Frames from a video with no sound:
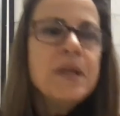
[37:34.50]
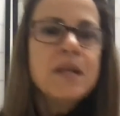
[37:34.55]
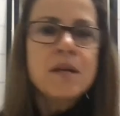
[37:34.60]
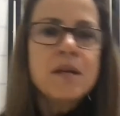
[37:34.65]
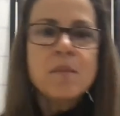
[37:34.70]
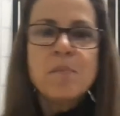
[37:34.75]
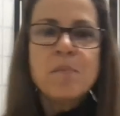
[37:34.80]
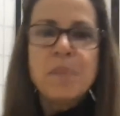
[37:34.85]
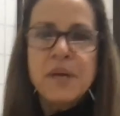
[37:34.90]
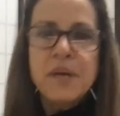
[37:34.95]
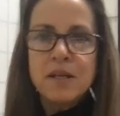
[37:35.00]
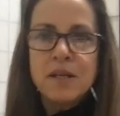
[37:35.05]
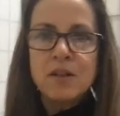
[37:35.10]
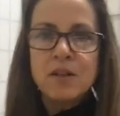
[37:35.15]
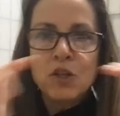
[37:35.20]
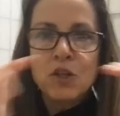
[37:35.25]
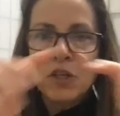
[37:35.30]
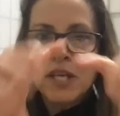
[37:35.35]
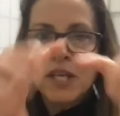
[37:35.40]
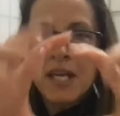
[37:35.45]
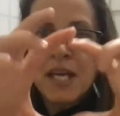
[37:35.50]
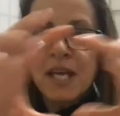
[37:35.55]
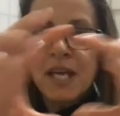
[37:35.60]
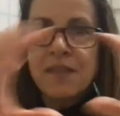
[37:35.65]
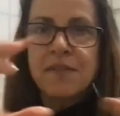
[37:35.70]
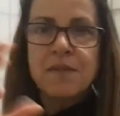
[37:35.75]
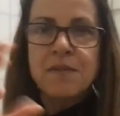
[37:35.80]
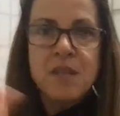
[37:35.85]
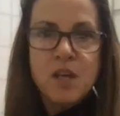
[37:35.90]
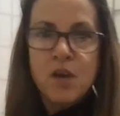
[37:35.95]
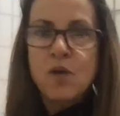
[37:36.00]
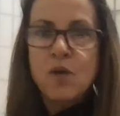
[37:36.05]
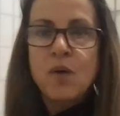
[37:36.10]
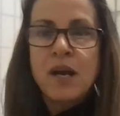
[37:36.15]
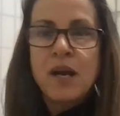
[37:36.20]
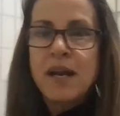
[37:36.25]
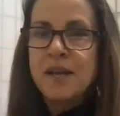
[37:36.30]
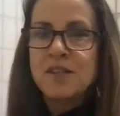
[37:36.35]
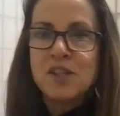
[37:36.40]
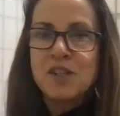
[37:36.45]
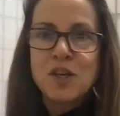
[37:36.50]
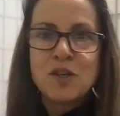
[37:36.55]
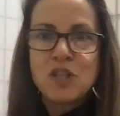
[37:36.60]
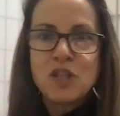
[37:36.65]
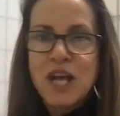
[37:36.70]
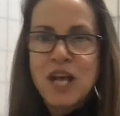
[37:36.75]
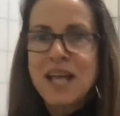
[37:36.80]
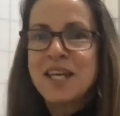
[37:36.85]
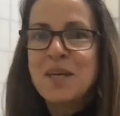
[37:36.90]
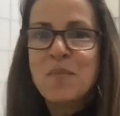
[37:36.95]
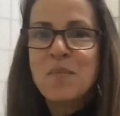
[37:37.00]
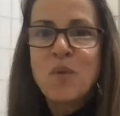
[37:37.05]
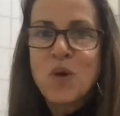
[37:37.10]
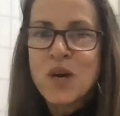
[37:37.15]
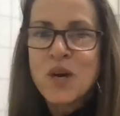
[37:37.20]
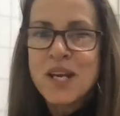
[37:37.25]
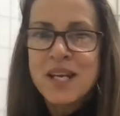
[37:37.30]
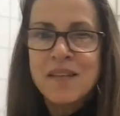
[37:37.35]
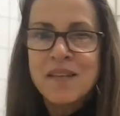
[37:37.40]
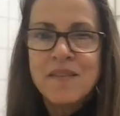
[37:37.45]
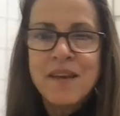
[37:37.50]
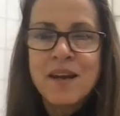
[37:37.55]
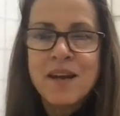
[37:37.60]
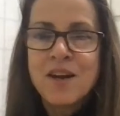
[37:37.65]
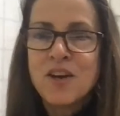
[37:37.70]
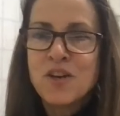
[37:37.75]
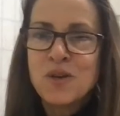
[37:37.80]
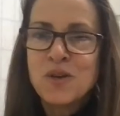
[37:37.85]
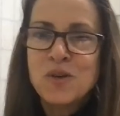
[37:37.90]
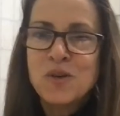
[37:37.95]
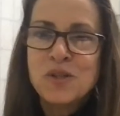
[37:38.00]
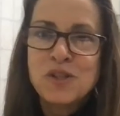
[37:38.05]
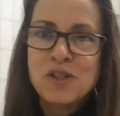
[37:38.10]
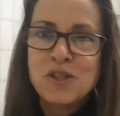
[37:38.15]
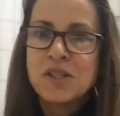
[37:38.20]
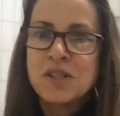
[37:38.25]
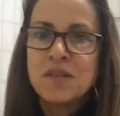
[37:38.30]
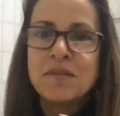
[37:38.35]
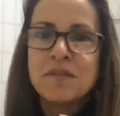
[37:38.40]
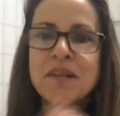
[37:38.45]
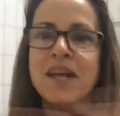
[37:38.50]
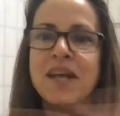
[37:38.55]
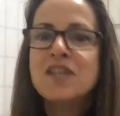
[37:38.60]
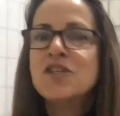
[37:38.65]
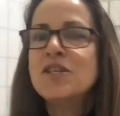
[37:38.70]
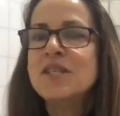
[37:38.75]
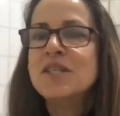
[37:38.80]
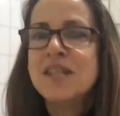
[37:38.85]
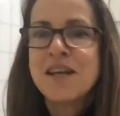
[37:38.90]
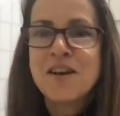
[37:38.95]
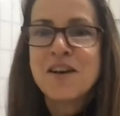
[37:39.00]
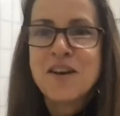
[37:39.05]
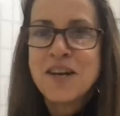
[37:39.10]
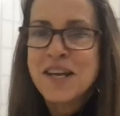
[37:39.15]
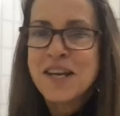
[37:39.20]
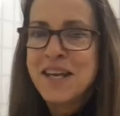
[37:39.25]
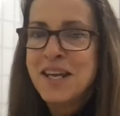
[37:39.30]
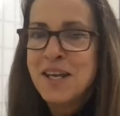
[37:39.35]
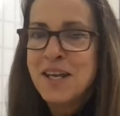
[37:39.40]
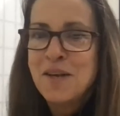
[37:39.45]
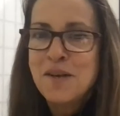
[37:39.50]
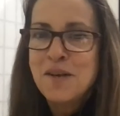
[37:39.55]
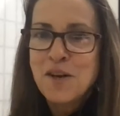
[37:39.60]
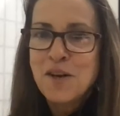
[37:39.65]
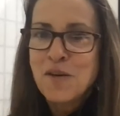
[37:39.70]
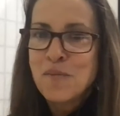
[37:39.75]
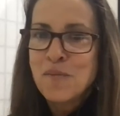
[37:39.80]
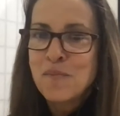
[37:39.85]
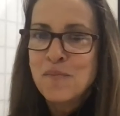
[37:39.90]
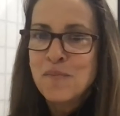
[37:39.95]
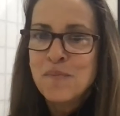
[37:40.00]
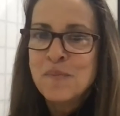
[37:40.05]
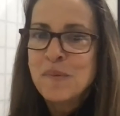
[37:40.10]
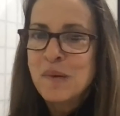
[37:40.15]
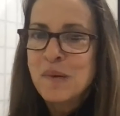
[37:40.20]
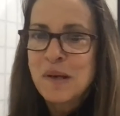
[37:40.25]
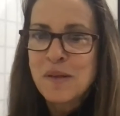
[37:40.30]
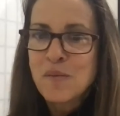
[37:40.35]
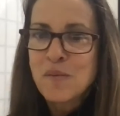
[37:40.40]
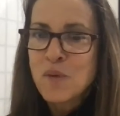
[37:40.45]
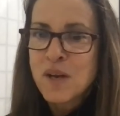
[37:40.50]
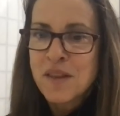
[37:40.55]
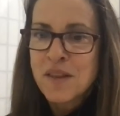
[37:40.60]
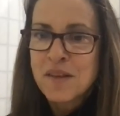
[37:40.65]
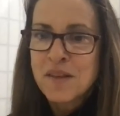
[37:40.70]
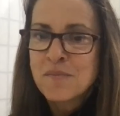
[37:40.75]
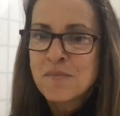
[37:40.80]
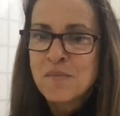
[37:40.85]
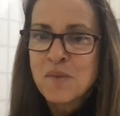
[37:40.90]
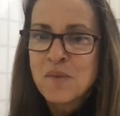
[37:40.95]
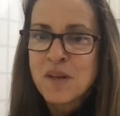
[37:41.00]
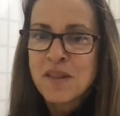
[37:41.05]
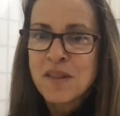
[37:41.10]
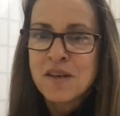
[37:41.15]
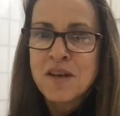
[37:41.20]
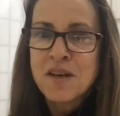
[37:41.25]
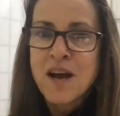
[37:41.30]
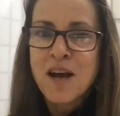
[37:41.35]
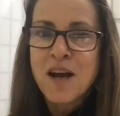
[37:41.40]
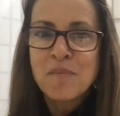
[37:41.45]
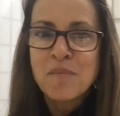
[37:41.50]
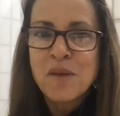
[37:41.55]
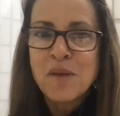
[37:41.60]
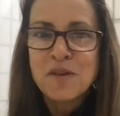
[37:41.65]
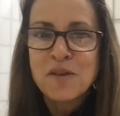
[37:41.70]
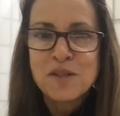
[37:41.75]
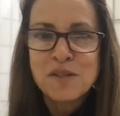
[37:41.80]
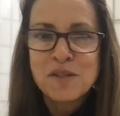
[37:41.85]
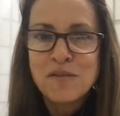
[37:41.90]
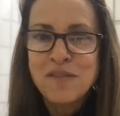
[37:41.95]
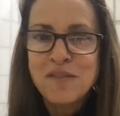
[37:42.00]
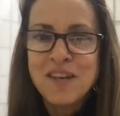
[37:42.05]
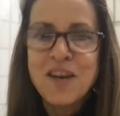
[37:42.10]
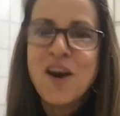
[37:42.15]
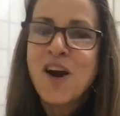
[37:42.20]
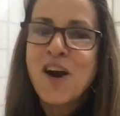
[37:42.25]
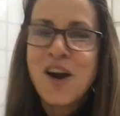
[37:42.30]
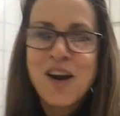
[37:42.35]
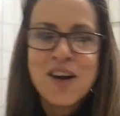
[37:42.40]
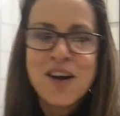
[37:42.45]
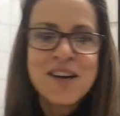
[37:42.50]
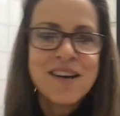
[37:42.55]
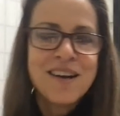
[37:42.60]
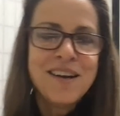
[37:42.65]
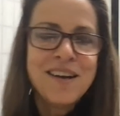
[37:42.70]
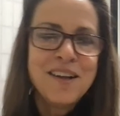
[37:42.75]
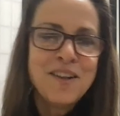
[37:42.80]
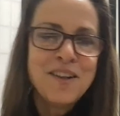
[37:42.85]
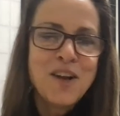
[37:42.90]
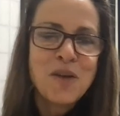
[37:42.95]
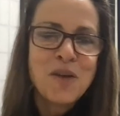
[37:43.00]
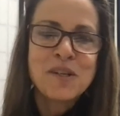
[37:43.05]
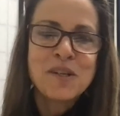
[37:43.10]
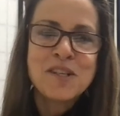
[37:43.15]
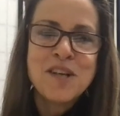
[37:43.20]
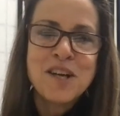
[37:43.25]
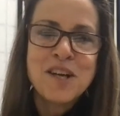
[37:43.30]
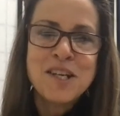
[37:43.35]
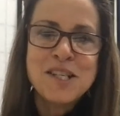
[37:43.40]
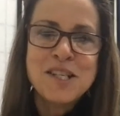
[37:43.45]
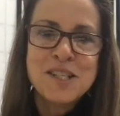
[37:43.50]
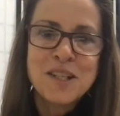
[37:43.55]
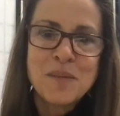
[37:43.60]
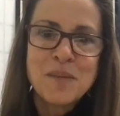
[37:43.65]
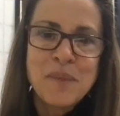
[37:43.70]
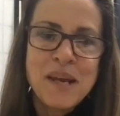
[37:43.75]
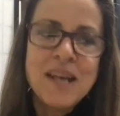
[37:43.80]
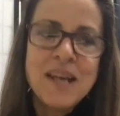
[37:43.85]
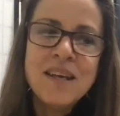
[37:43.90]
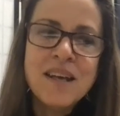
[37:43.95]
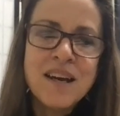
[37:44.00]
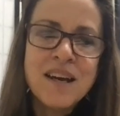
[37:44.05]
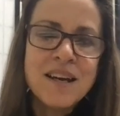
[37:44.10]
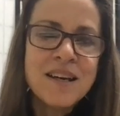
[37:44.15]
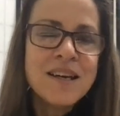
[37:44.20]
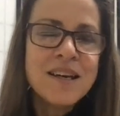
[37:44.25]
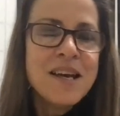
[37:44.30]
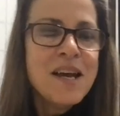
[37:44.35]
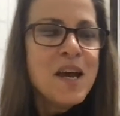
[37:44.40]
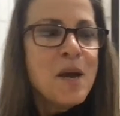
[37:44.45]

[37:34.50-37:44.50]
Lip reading: But looking at, and I saw Jackie Mori in there, who's just a legendary, one of the godmothers of VR, along with Nani de la Pena.